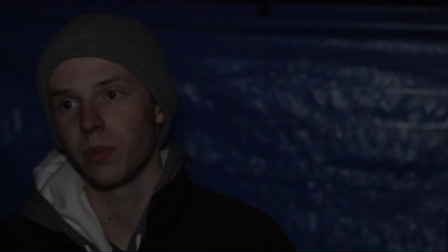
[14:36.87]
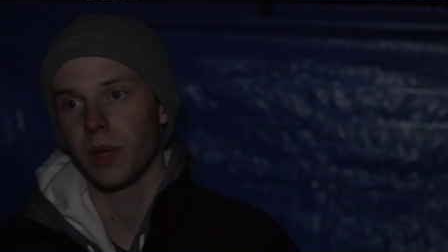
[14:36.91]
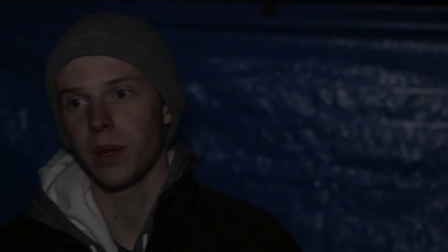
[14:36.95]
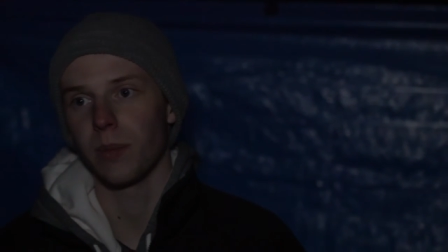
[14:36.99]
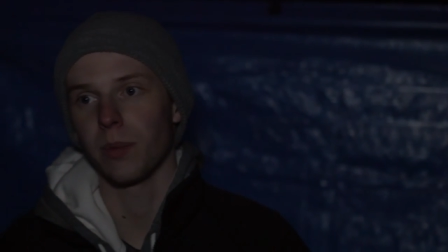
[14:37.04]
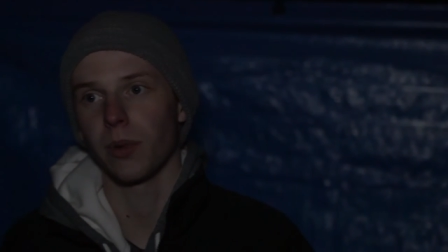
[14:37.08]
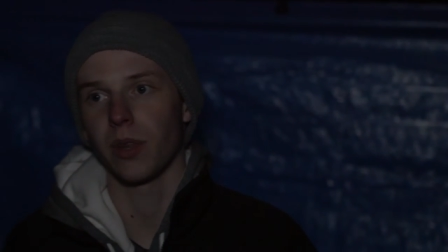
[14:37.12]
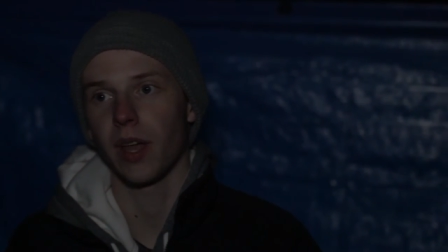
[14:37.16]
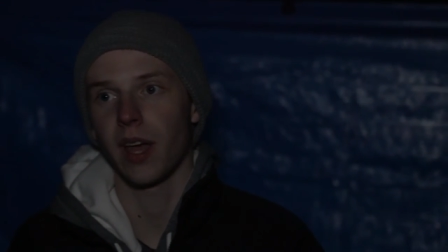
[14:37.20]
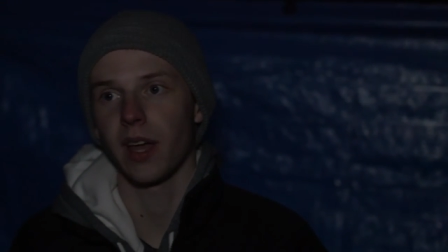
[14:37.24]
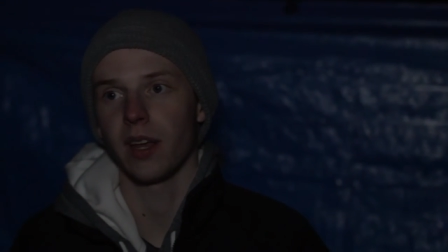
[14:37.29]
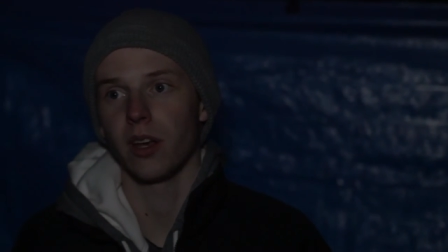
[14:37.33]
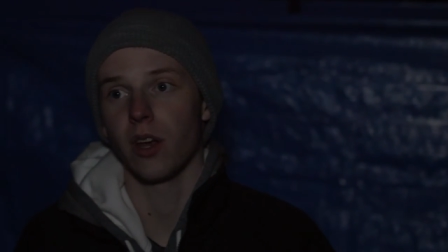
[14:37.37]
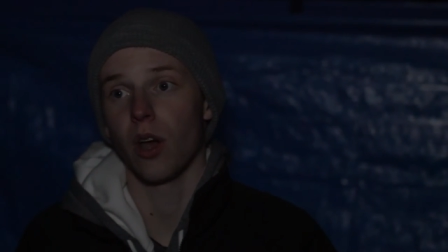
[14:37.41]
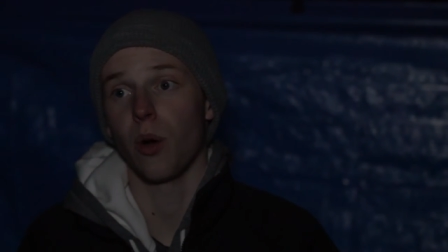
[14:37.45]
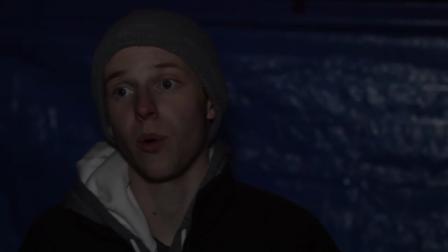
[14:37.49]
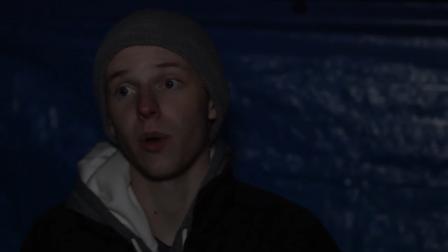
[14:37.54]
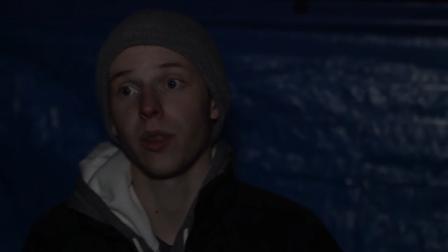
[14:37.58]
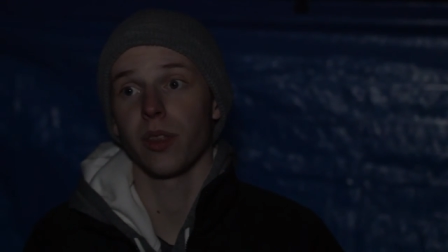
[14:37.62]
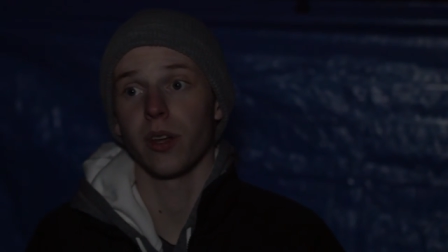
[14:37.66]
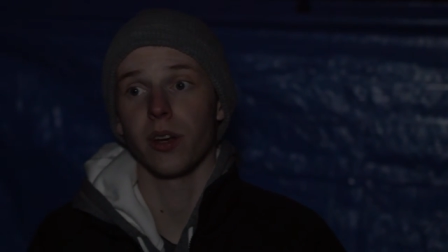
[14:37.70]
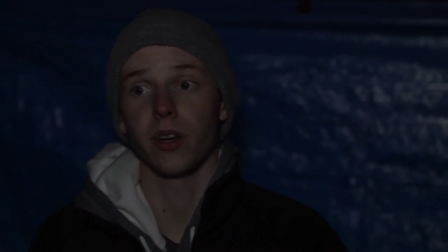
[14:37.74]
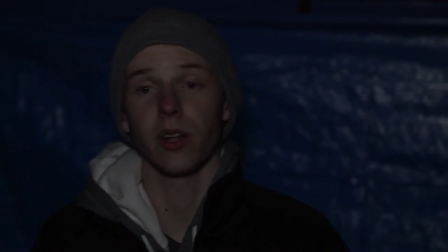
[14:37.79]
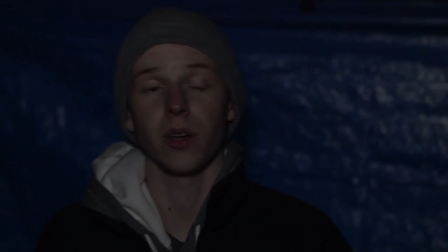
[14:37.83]
people that know
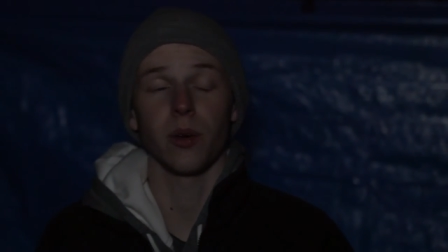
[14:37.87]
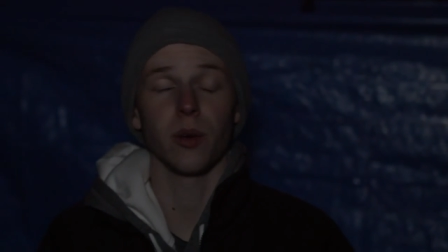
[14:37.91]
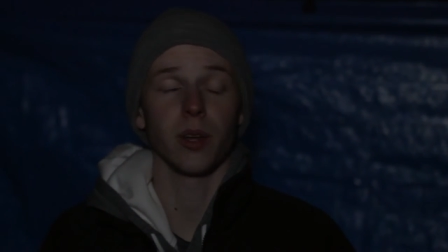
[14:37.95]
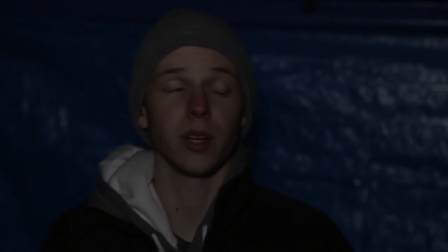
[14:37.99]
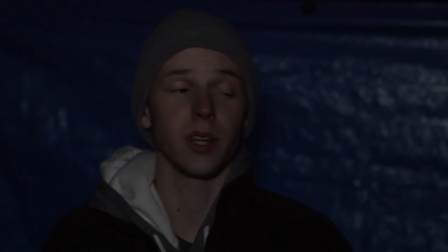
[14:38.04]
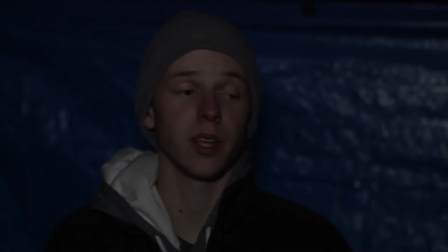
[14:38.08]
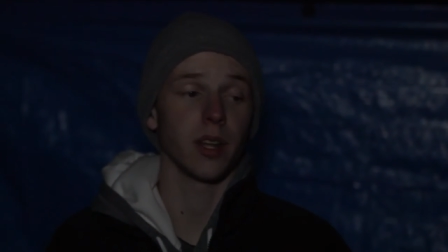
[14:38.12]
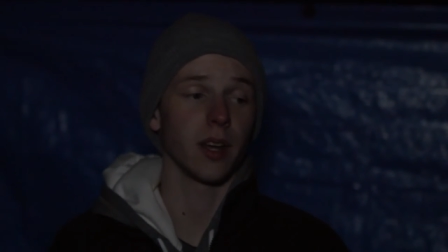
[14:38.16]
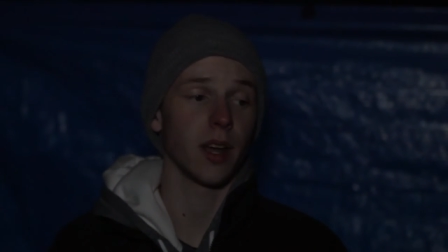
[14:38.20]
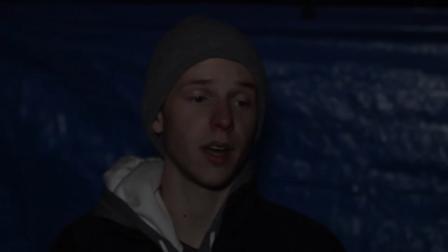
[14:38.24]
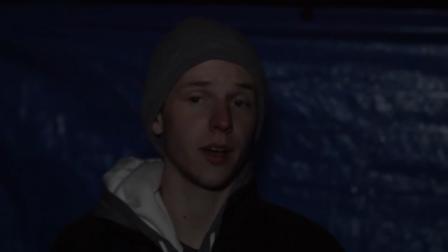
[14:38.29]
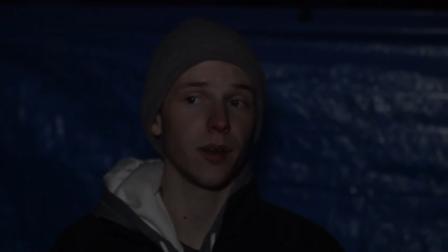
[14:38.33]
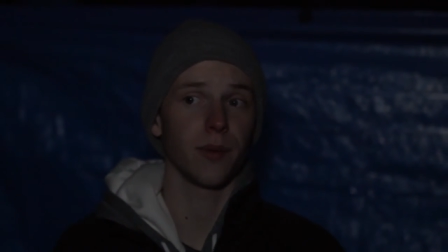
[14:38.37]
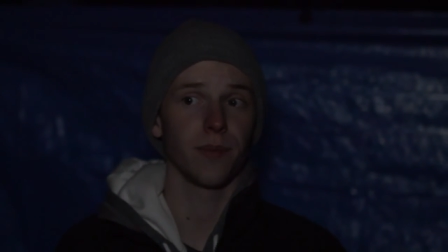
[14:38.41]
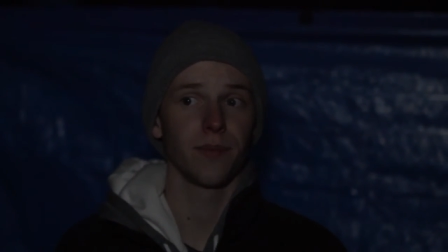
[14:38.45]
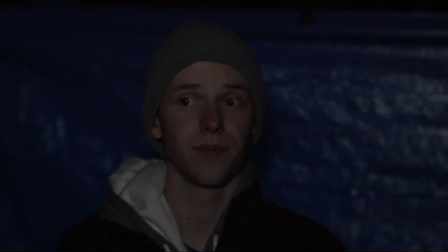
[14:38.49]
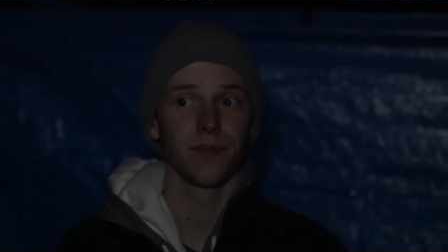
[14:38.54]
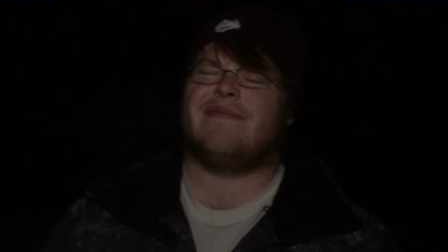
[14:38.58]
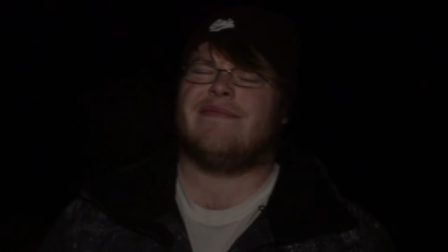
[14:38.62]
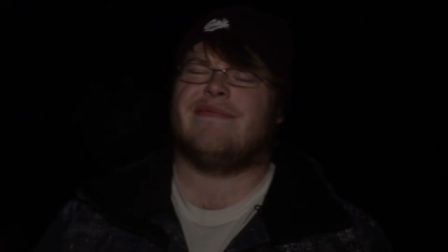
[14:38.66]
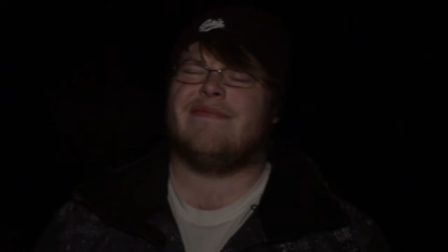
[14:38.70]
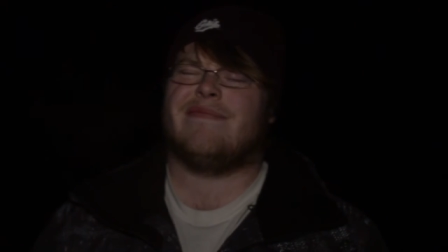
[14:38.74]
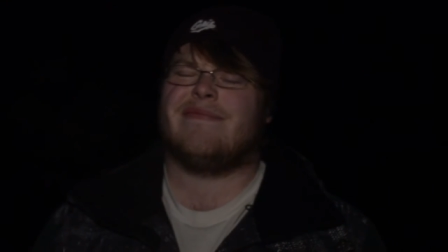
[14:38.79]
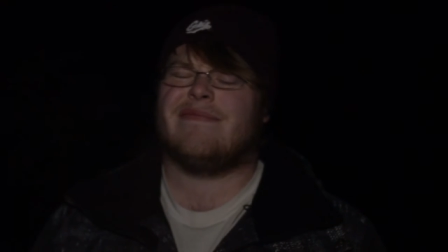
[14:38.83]
what they're doing, you know.
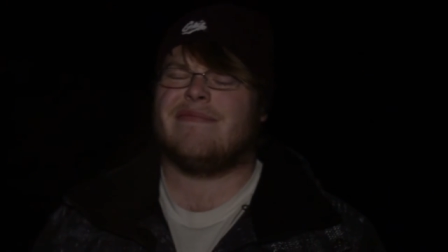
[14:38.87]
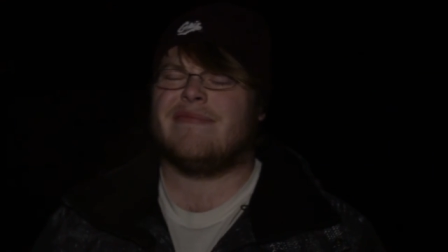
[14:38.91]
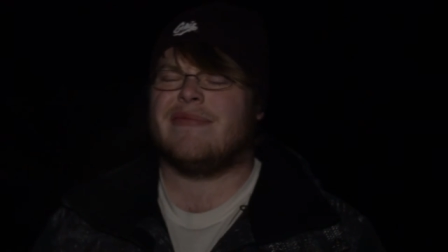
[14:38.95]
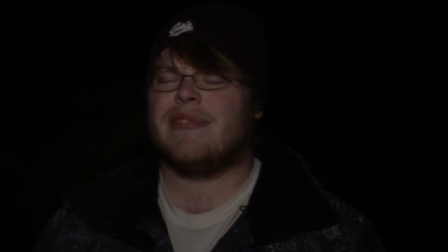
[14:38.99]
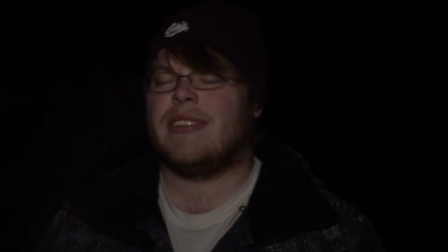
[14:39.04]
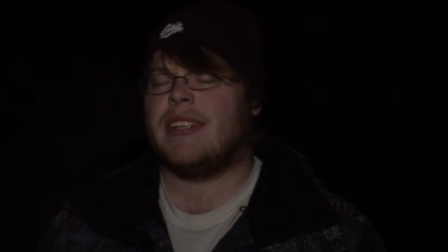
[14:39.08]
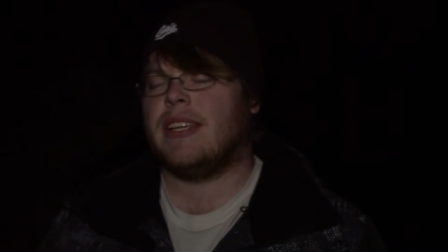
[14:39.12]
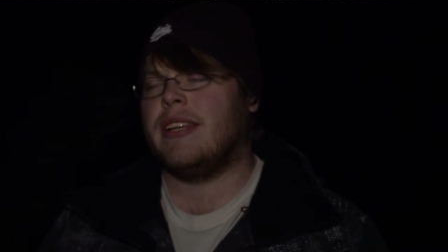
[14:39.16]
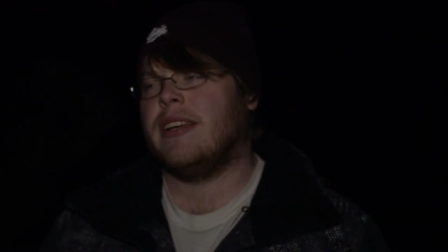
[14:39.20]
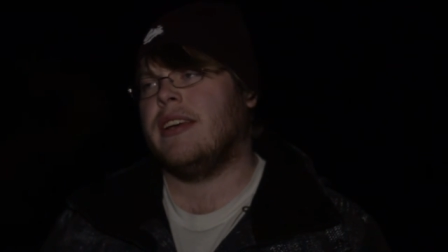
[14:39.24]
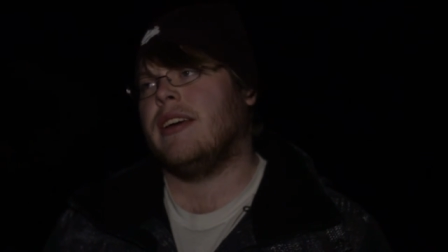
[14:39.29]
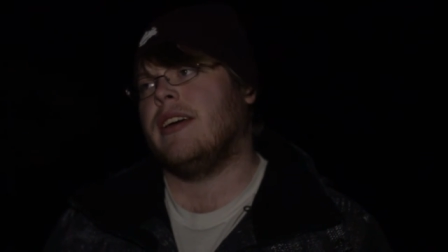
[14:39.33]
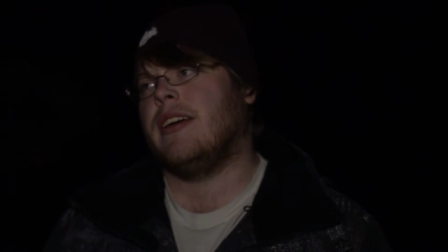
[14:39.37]
Here,